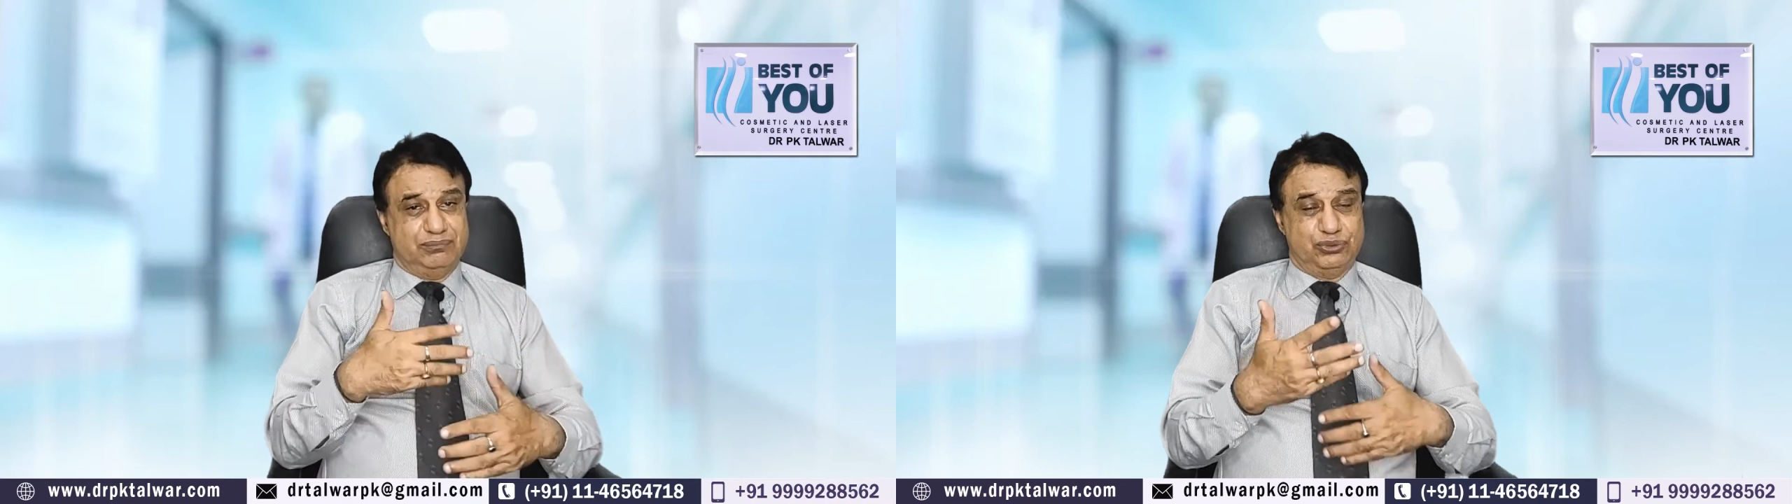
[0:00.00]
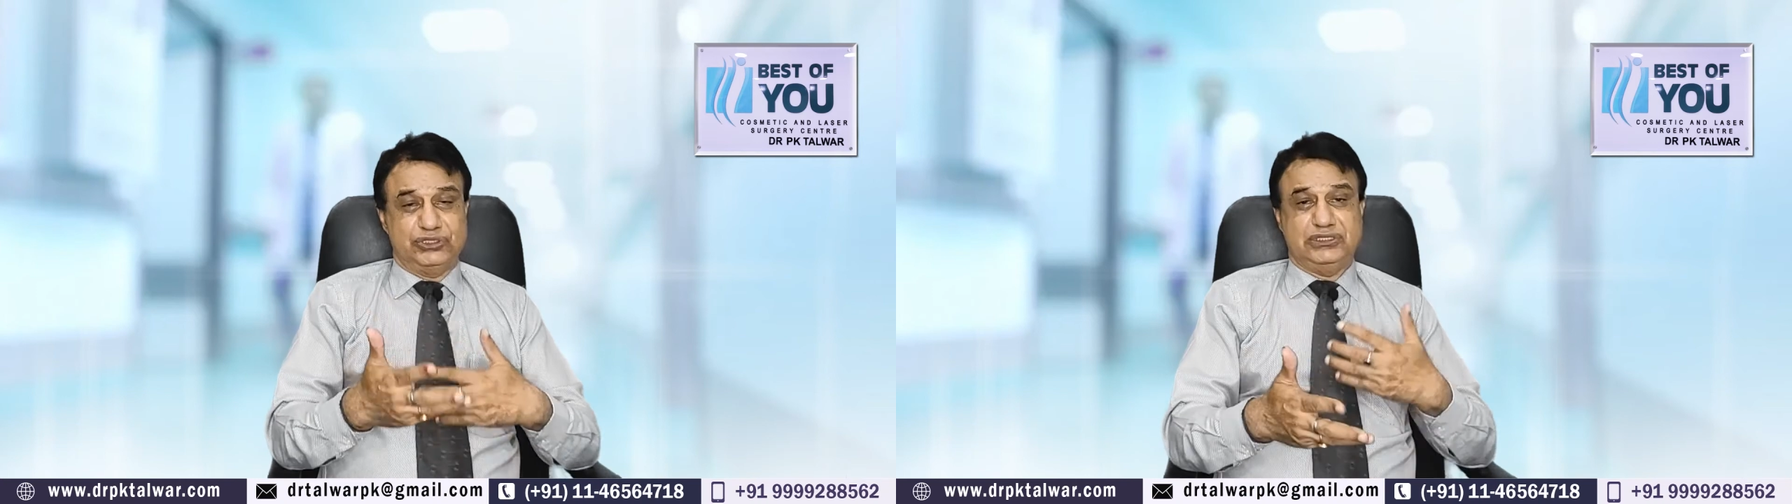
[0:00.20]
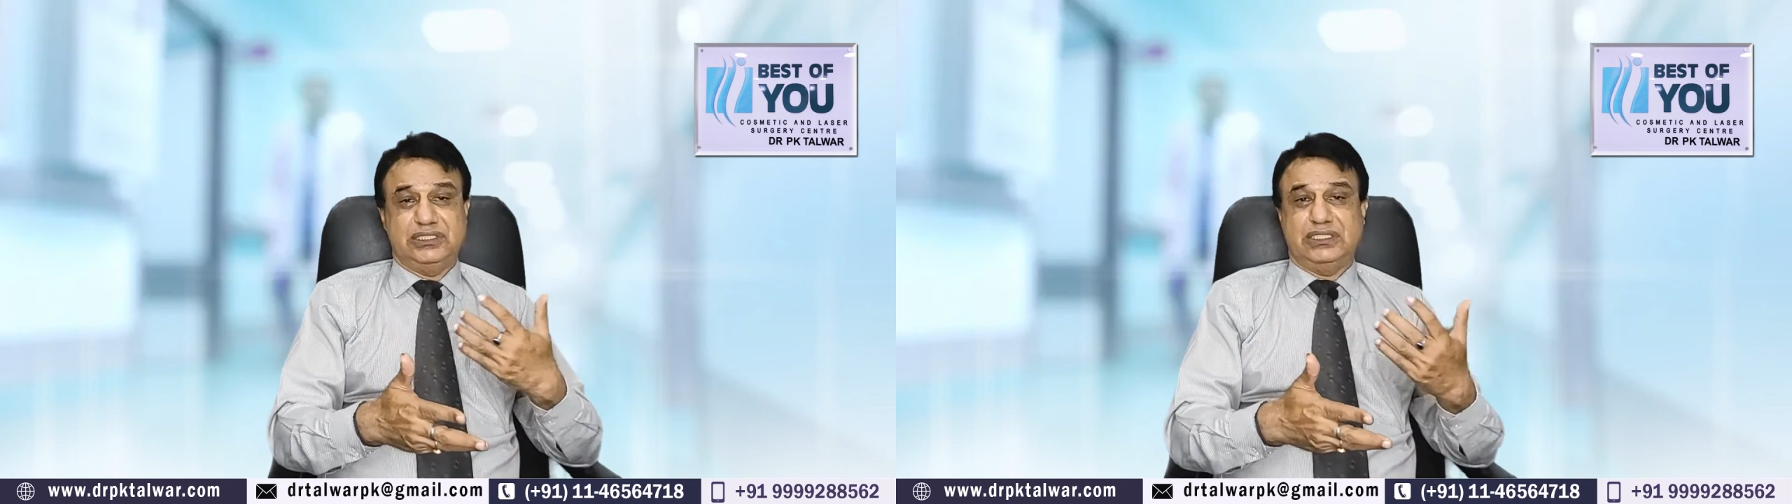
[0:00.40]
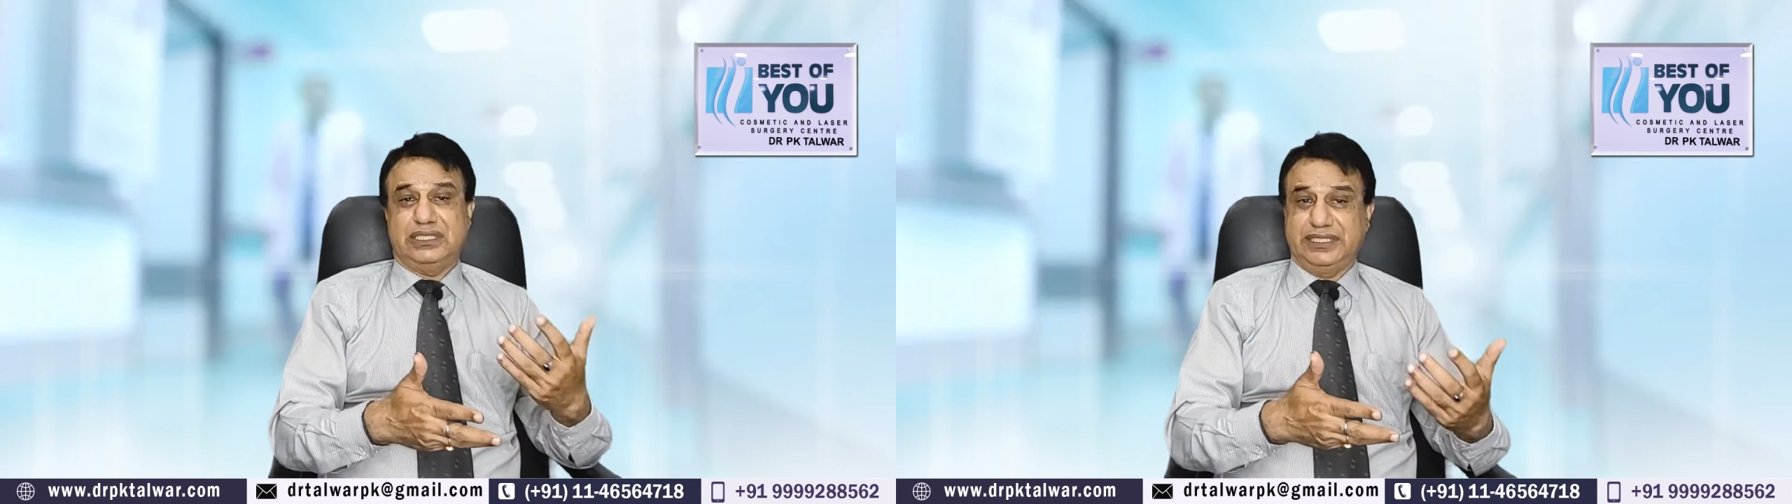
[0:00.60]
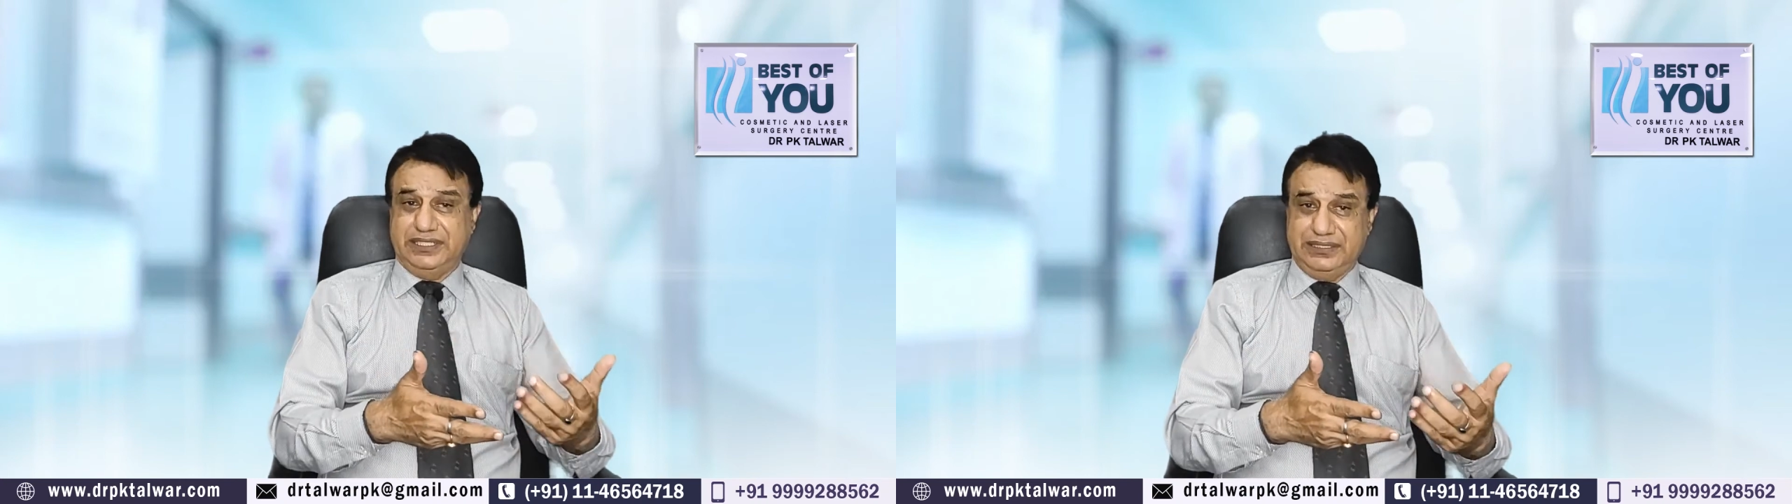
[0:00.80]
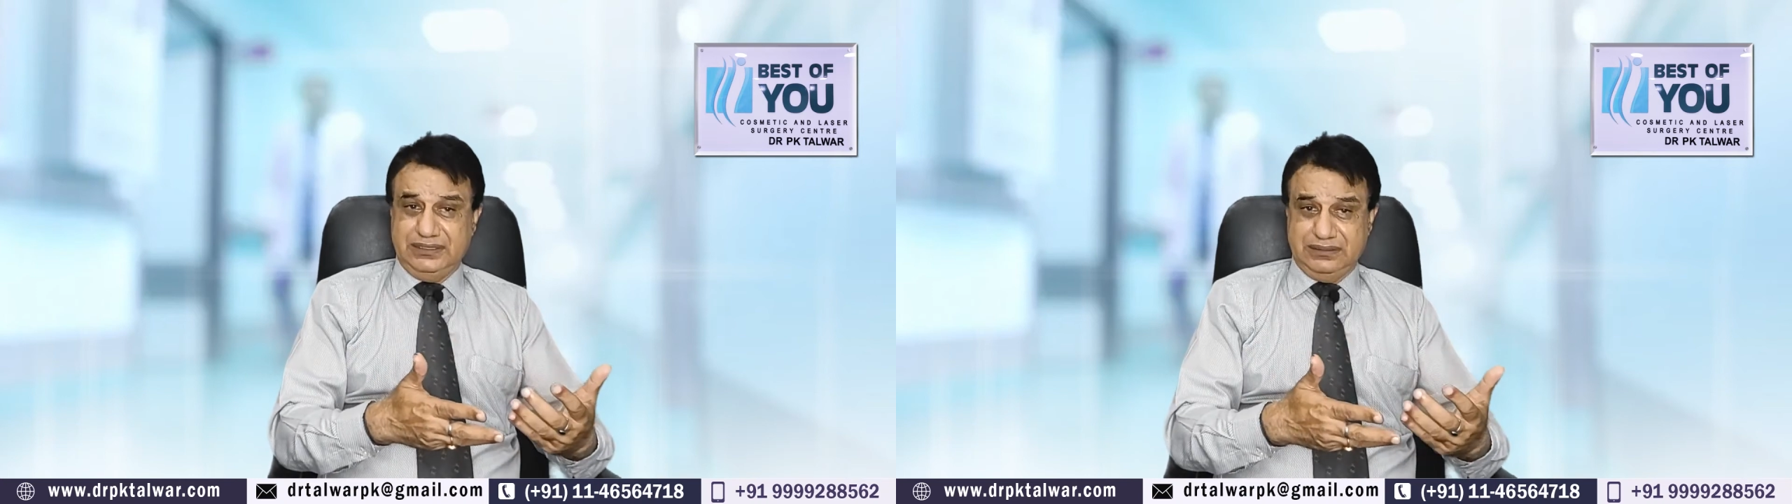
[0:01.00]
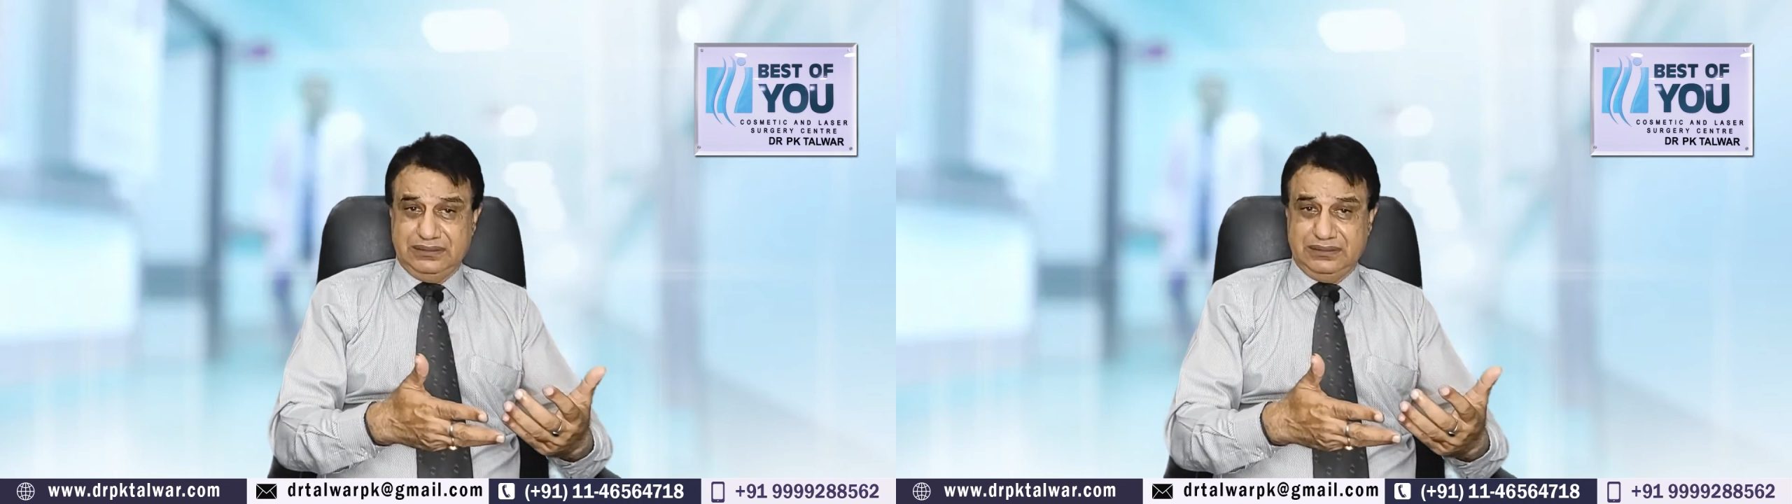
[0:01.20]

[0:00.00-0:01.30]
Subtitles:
procedure again.